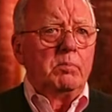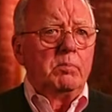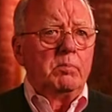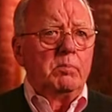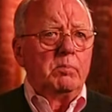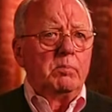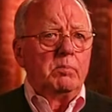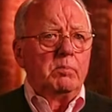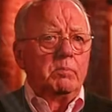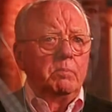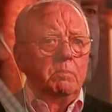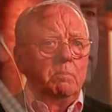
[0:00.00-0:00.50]

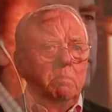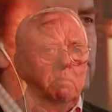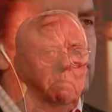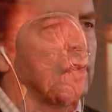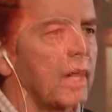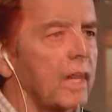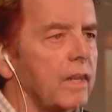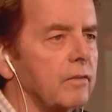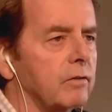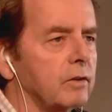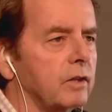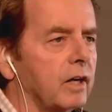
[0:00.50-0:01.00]
in his
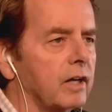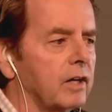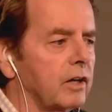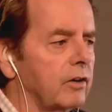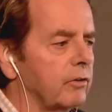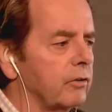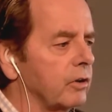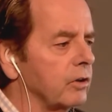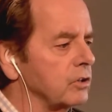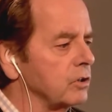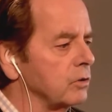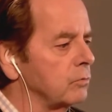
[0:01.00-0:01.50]
life. Doc
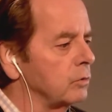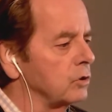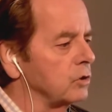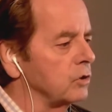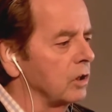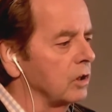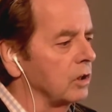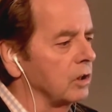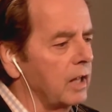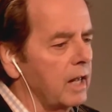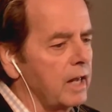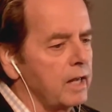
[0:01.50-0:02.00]
Erickson was the
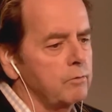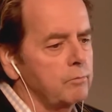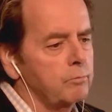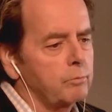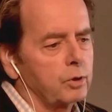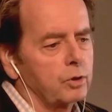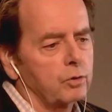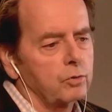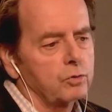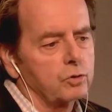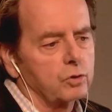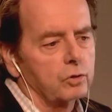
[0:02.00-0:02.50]
line
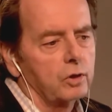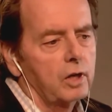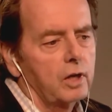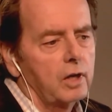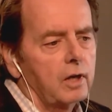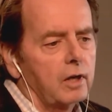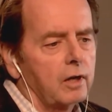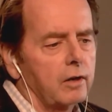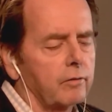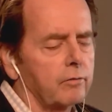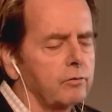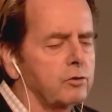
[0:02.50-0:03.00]
producer
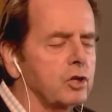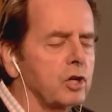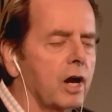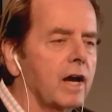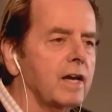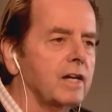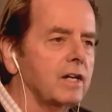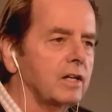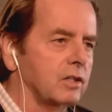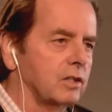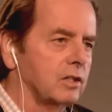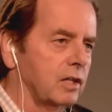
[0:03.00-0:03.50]
of
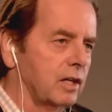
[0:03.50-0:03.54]
Chinatown.